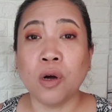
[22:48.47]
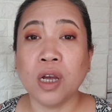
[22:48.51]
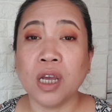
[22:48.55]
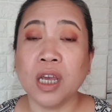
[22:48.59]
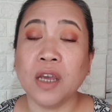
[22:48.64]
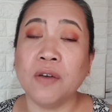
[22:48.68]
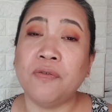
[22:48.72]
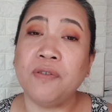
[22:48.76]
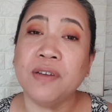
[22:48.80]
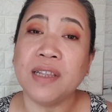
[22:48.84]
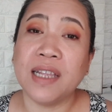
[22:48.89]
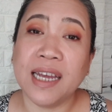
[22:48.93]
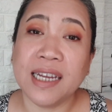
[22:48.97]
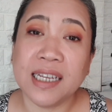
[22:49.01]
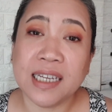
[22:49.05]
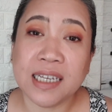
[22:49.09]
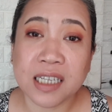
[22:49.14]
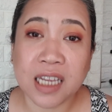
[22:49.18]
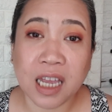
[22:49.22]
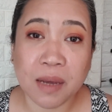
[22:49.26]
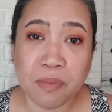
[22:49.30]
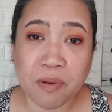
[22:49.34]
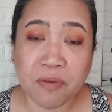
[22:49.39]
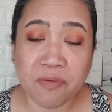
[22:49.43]
If you like this
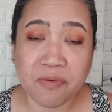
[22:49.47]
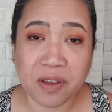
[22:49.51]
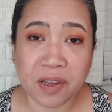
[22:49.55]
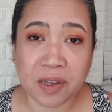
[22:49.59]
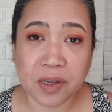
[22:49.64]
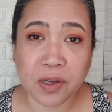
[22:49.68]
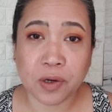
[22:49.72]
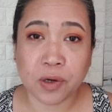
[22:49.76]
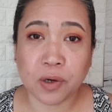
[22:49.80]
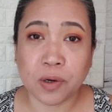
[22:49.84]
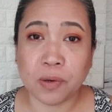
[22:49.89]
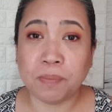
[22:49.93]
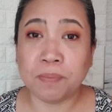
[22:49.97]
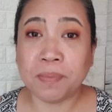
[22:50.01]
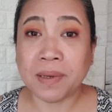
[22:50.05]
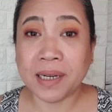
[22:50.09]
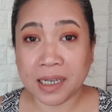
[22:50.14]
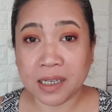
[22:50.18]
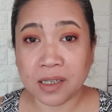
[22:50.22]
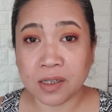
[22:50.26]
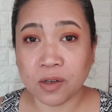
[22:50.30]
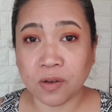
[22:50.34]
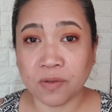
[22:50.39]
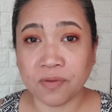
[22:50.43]
type of video,
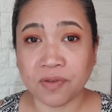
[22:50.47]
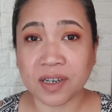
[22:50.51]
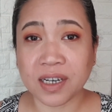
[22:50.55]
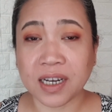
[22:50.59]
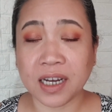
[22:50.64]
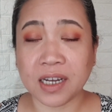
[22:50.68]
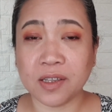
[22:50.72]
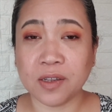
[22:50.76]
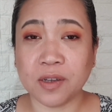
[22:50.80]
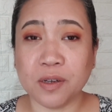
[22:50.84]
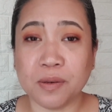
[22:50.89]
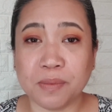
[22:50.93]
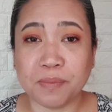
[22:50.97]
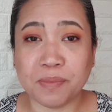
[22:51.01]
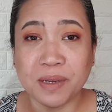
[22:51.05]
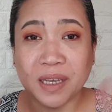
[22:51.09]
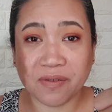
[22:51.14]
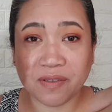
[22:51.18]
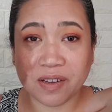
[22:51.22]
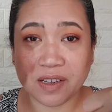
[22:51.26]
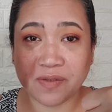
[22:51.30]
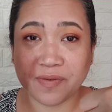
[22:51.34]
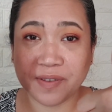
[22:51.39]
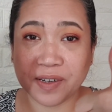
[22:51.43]
please don't forget to
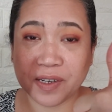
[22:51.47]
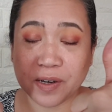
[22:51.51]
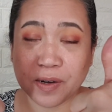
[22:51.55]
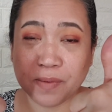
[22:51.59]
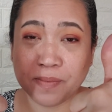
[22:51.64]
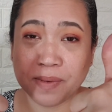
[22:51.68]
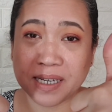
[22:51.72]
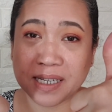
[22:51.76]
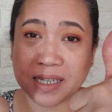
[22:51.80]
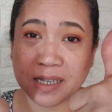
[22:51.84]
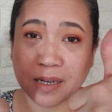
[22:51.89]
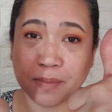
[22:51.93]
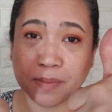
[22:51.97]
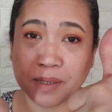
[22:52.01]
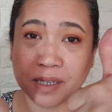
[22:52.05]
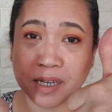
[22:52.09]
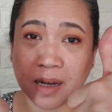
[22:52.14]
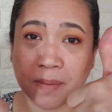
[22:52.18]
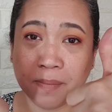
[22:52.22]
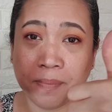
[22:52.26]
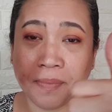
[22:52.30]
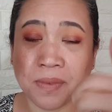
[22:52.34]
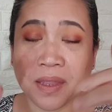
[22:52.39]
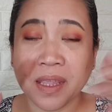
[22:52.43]
give this video a big thumbs
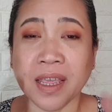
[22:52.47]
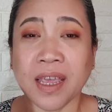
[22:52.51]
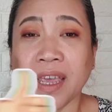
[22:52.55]
up